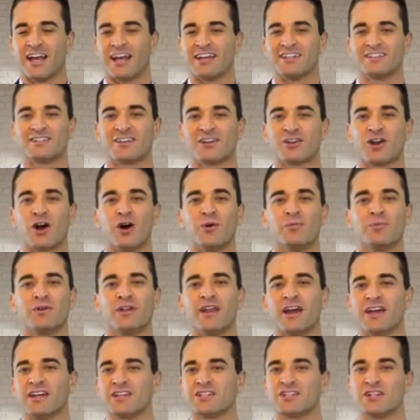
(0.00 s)
It's a
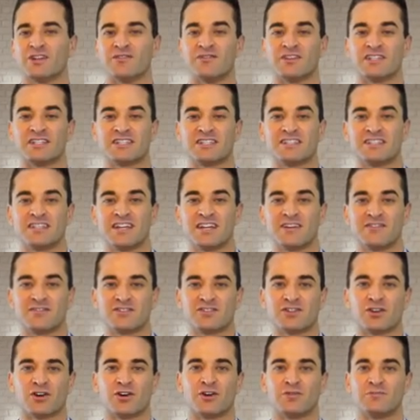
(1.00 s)
combination of a Steve
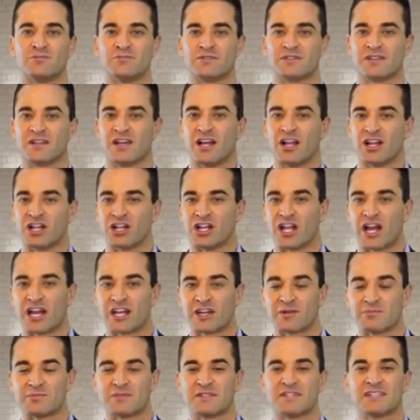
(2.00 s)

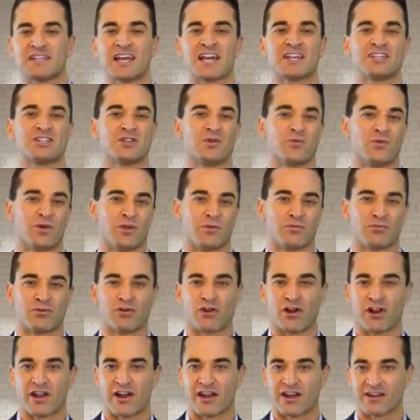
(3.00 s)
Jobs-like obsession with
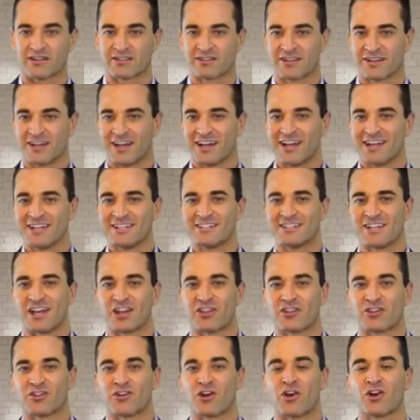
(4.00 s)
product,
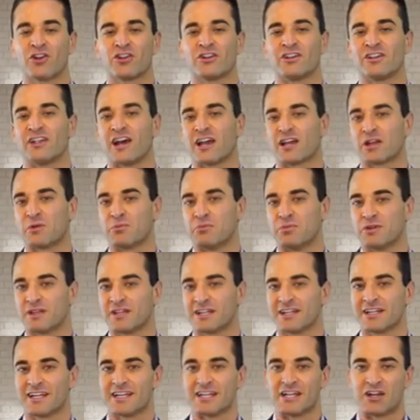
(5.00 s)
Seth Godin-like
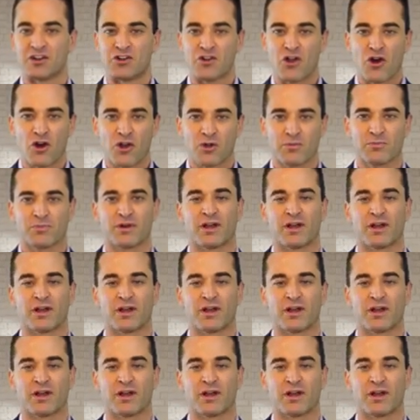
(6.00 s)
ability to know